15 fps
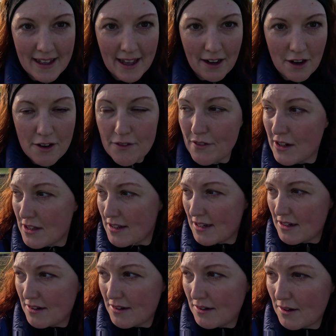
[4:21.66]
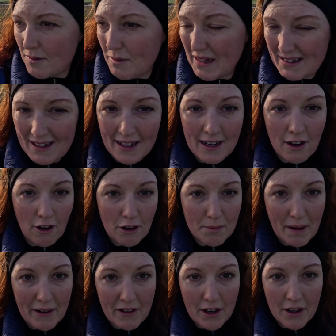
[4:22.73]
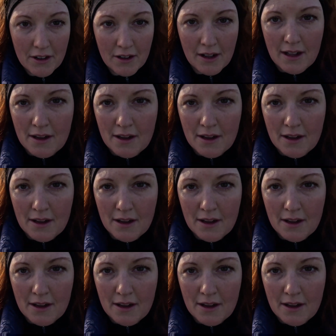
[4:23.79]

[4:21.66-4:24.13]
get over to West Kennet Long Barrow,